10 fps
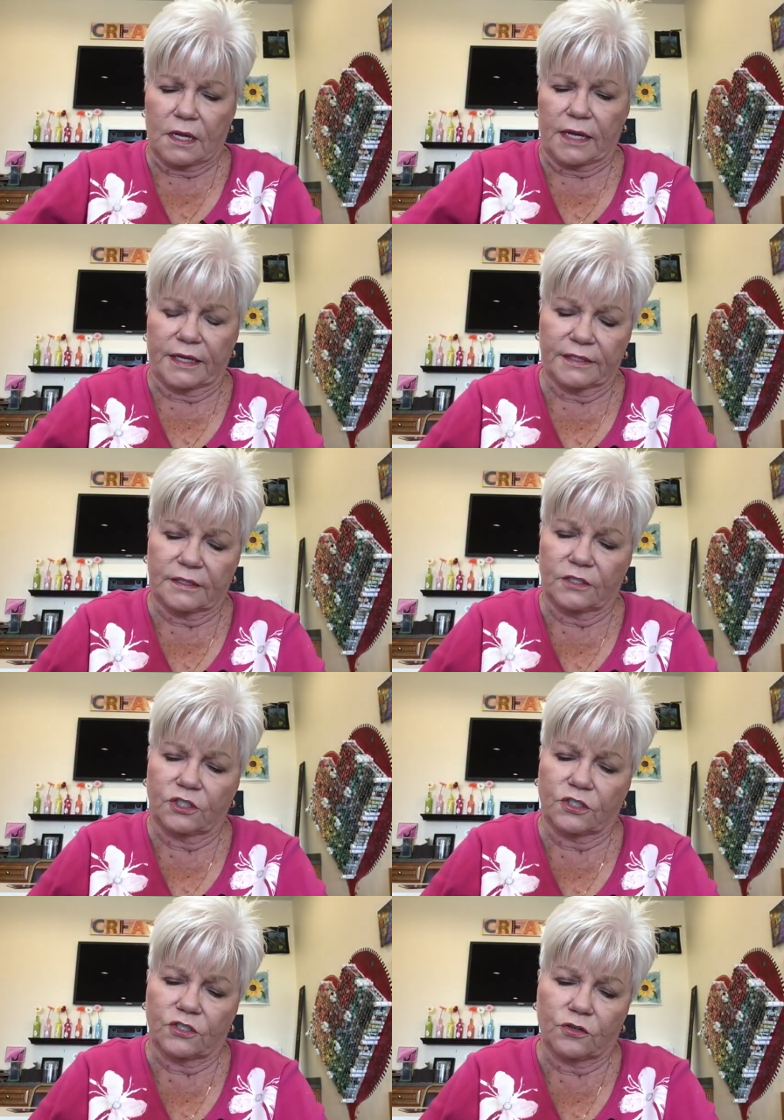I guess it
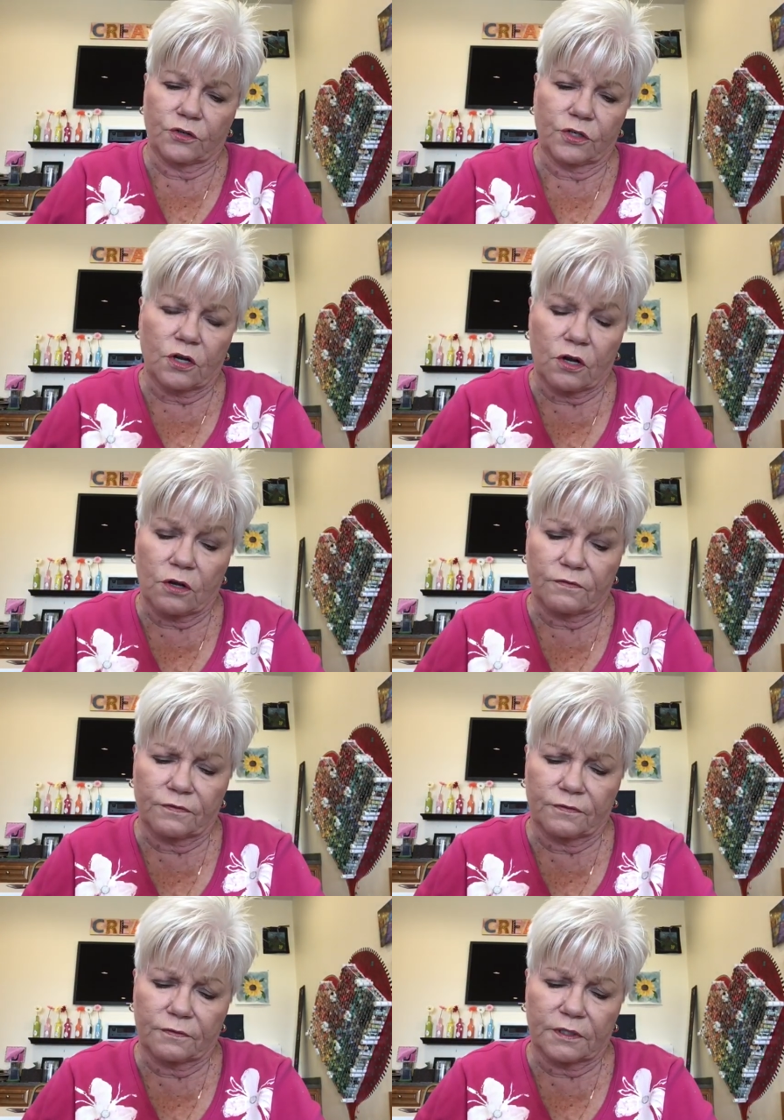just turned
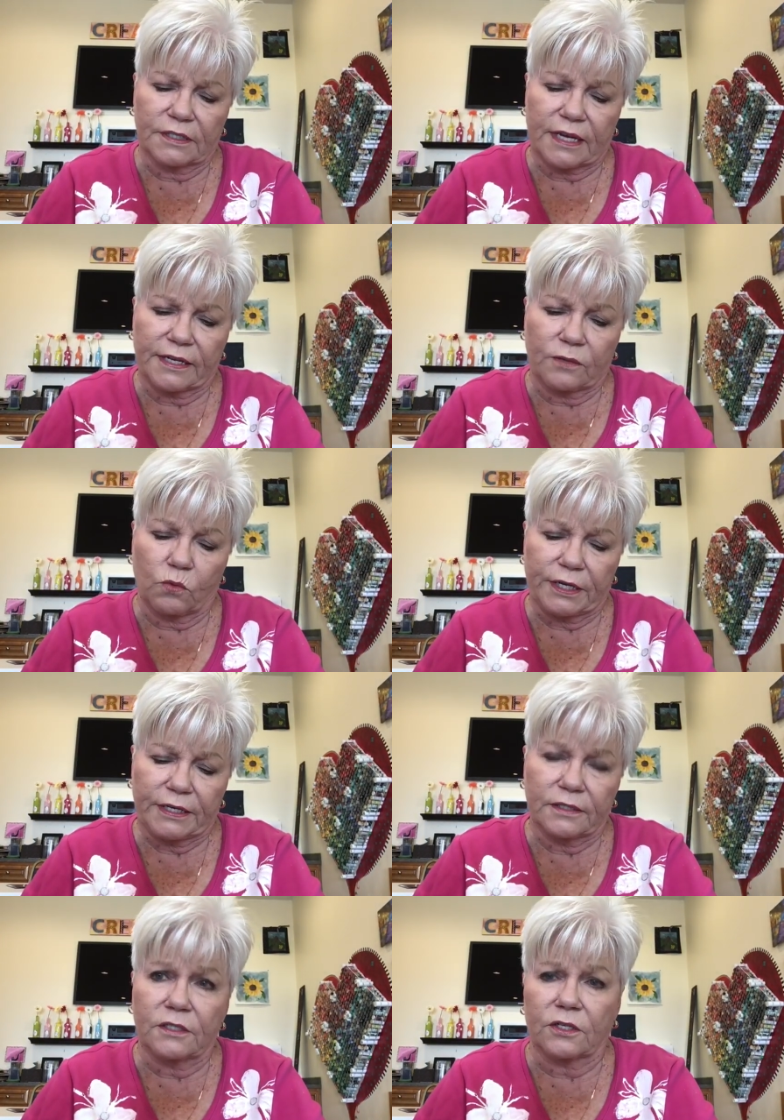off because I had
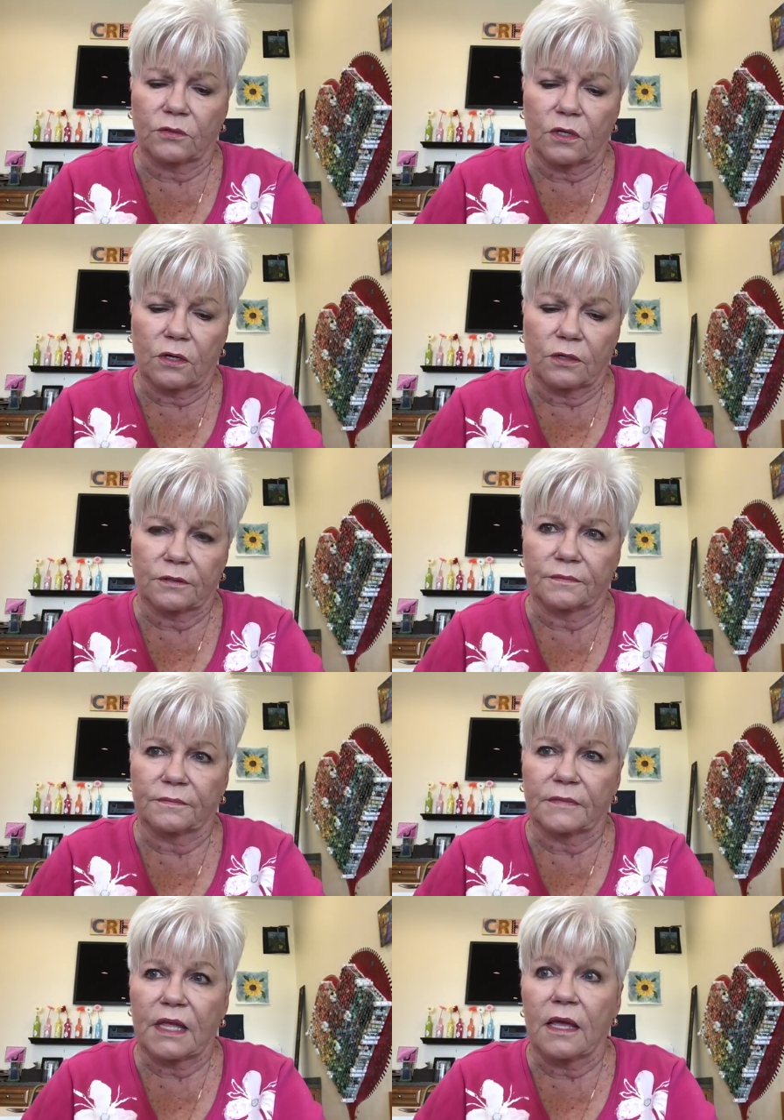waited so long.
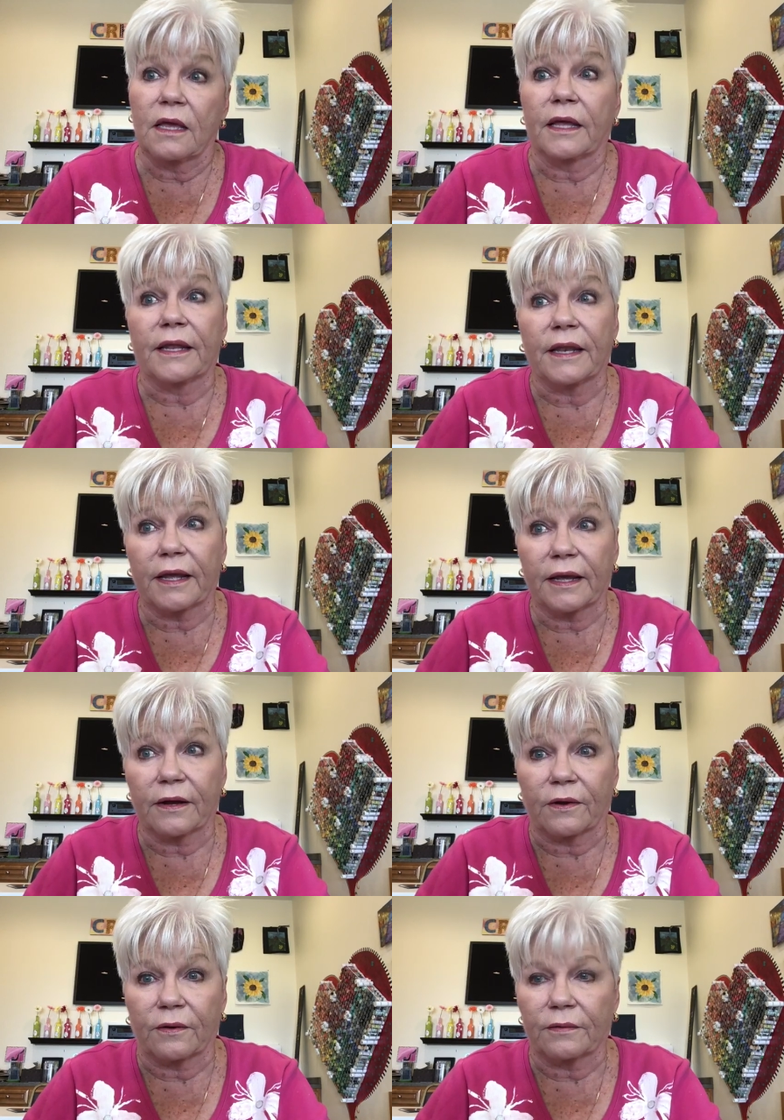
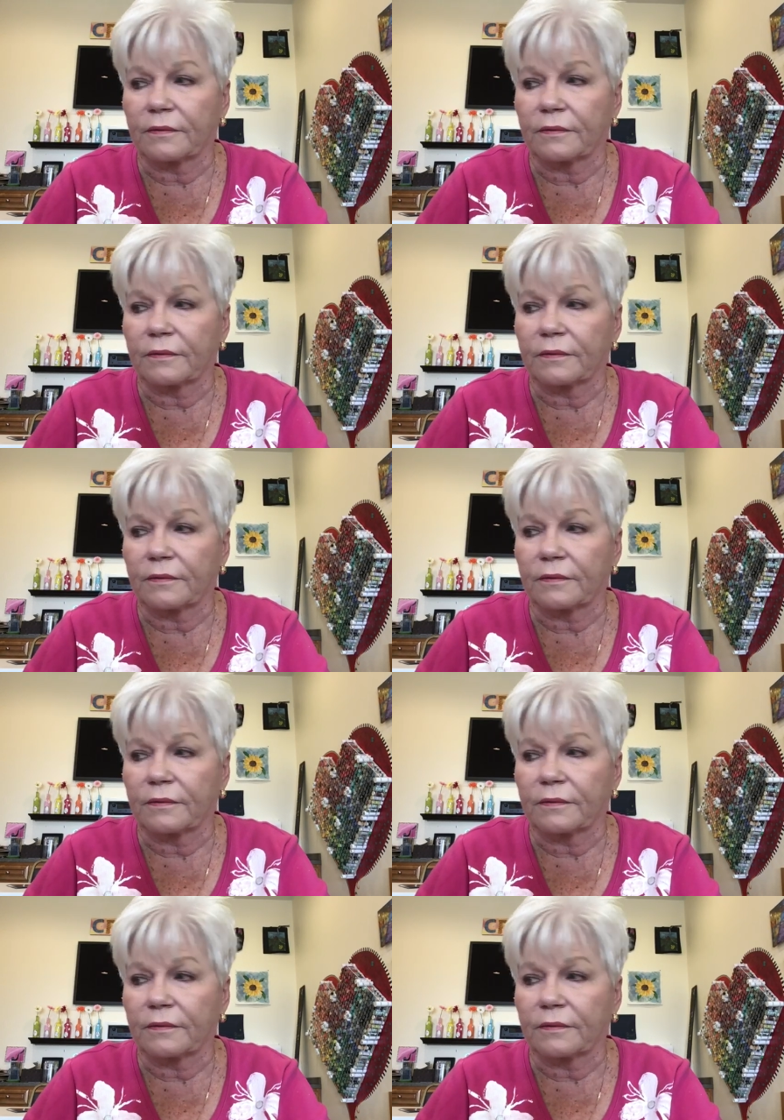Now.